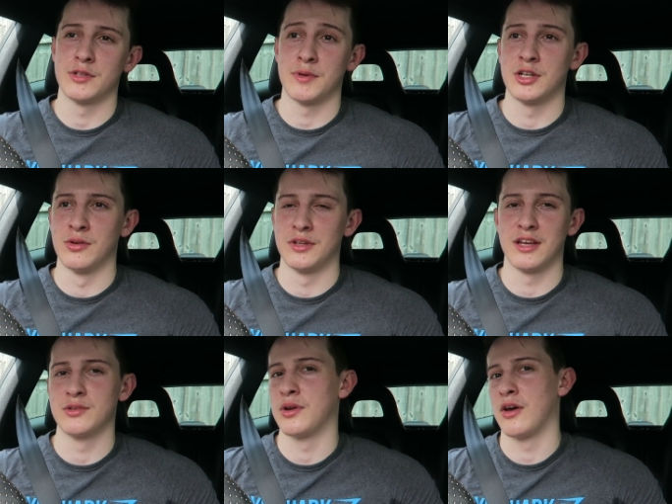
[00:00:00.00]
especially on
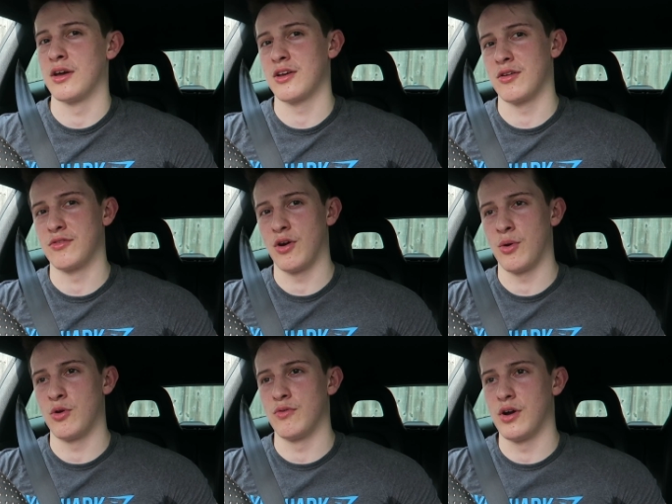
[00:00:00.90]
days when I kind of
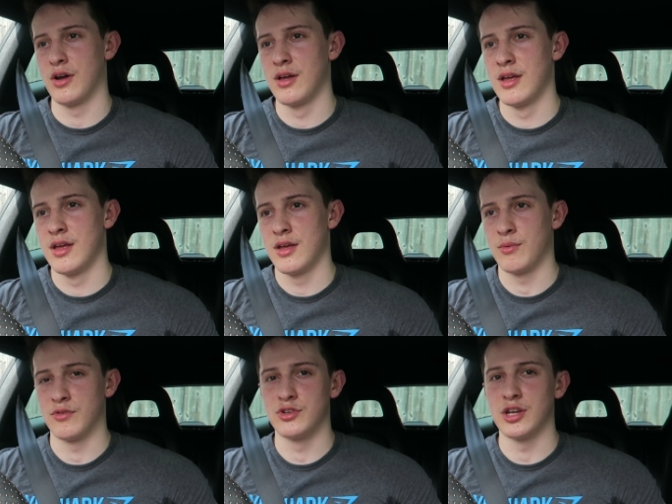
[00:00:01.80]
go over
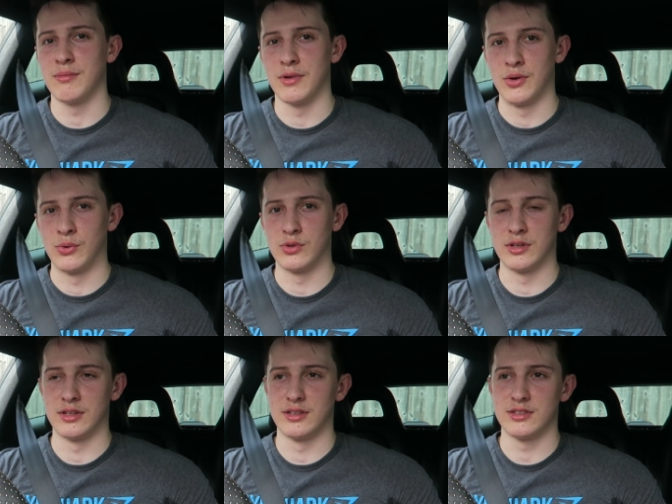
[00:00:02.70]
with cheat meals
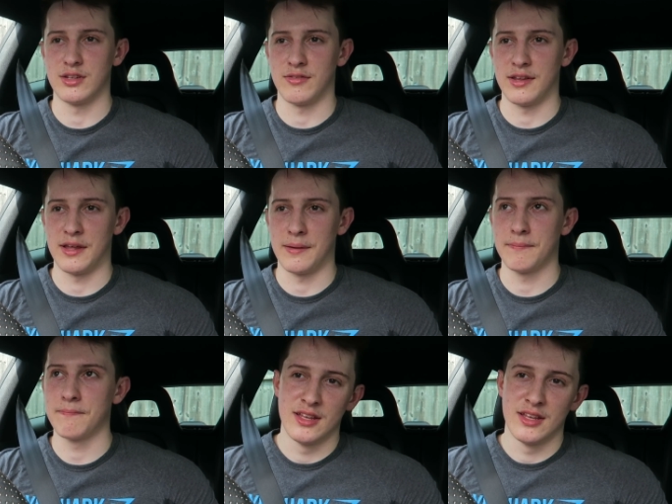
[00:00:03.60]
and stuff like that.